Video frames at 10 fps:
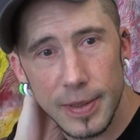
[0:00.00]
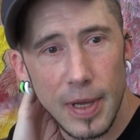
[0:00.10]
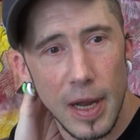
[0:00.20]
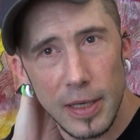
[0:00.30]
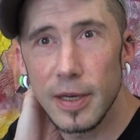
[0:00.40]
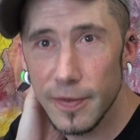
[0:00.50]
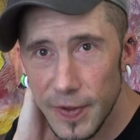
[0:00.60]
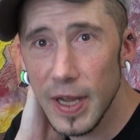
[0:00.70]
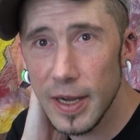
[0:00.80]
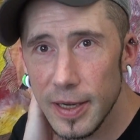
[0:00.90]
Kind of,
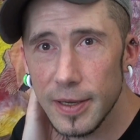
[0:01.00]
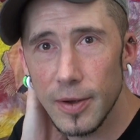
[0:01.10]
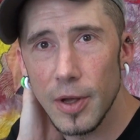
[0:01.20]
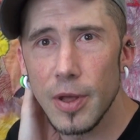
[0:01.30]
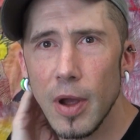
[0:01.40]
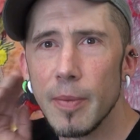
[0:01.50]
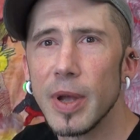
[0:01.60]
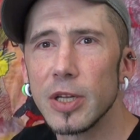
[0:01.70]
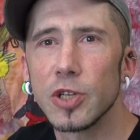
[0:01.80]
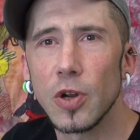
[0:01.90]
yeah. Although I
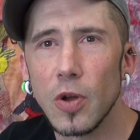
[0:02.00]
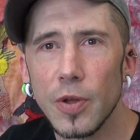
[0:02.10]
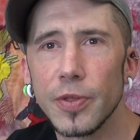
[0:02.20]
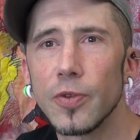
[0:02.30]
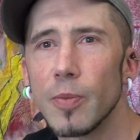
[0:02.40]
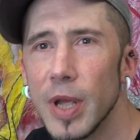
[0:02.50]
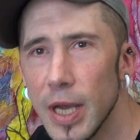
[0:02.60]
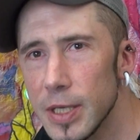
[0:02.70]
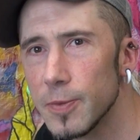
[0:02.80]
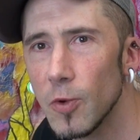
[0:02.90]
met Joel through my
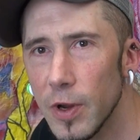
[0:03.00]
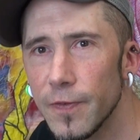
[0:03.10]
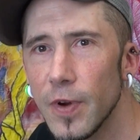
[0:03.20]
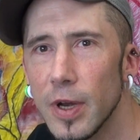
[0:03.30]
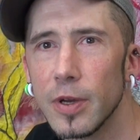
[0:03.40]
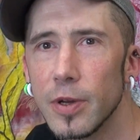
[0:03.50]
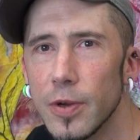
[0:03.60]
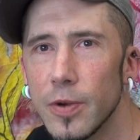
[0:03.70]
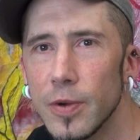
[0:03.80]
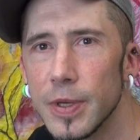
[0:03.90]
ex-boyfriend,
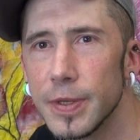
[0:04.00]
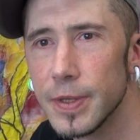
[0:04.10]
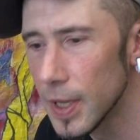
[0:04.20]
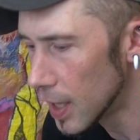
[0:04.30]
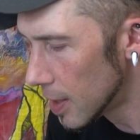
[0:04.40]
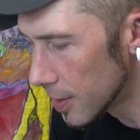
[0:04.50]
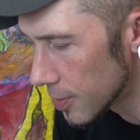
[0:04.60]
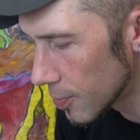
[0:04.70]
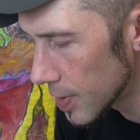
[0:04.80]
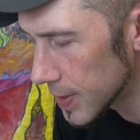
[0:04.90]
who is
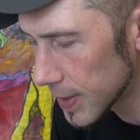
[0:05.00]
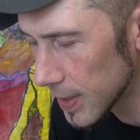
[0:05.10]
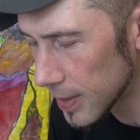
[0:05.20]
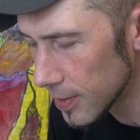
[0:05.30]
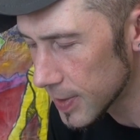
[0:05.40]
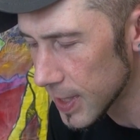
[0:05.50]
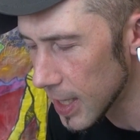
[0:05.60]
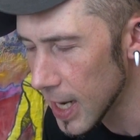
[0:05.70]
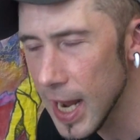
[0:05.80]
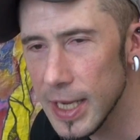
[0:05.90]
the reason there was a
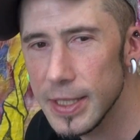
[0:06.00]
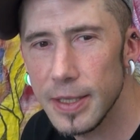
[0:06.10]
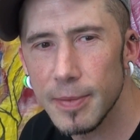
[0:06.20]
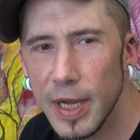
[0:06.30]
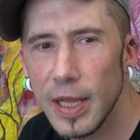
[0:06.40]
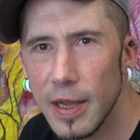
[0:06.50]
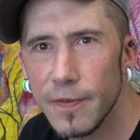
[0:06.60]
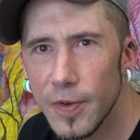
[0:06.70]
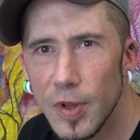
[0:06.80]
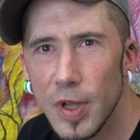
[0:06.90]
lot of angst in my life
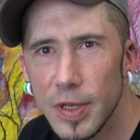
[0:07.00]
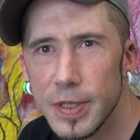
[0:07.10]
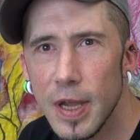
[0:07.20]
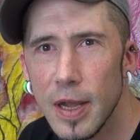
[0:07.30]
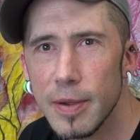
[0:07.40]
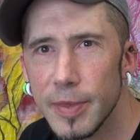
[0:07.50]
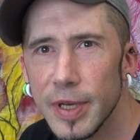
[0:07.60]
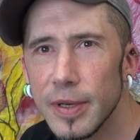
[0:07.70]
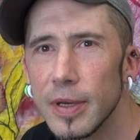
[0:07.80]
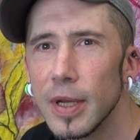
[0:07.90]
for a long time, and
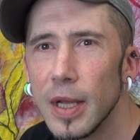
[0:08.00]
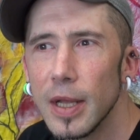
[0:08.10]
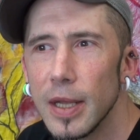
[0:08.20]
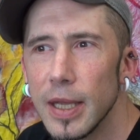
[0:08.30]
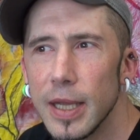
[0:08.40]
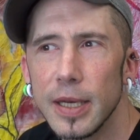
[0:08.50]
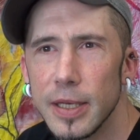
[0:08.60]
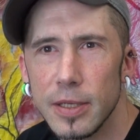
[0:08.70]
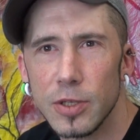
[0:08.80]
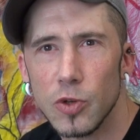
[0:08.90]
he
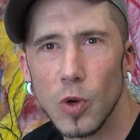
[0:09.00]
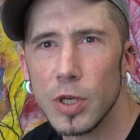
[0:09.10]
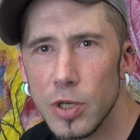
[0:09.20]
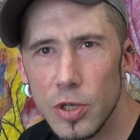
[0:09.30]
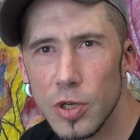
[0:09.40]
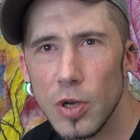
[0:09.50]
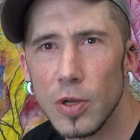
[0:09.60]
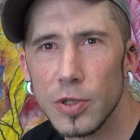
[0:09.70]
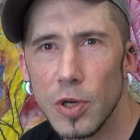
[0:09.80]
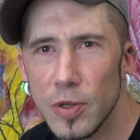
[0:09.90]
didn't torture
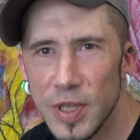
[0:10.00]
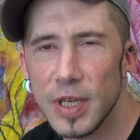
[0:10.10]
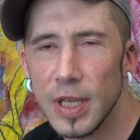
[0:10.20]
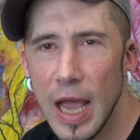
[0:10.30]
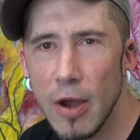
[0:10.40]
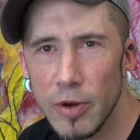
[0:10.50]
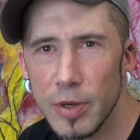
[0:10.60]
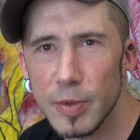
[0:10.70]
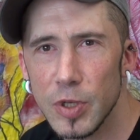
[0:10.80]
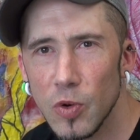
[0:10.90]
Joel. Joel didn't allow
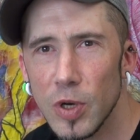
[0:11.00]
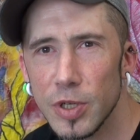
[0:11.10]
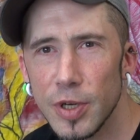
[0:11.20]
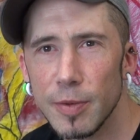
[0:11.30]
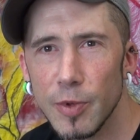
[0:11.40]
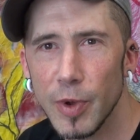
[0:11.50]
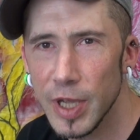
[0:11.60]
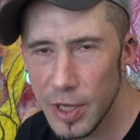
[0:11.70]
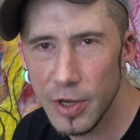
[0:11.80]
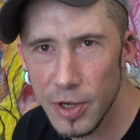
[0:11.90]
him to torture him the way
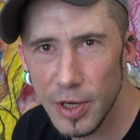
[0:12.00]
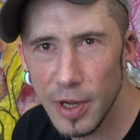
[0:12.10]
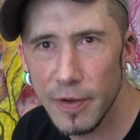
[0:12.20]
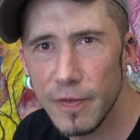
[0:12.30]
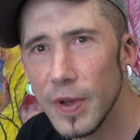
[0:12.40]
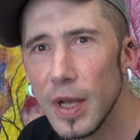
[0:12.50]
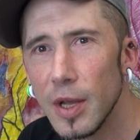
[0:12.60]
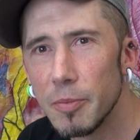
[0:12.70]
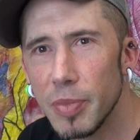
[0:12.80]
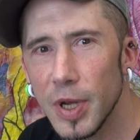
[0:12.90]
he could have,
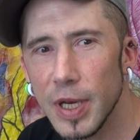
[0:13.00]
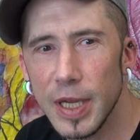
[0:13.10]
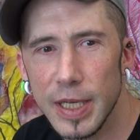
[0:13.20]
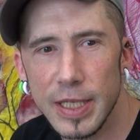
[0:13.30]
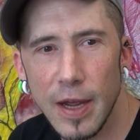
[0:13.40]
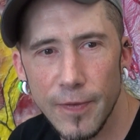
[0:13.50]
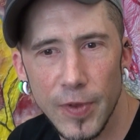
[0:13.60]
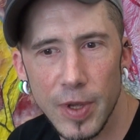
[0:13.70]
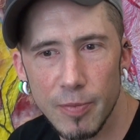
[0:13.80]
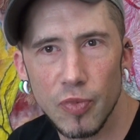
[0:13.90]
but he definitely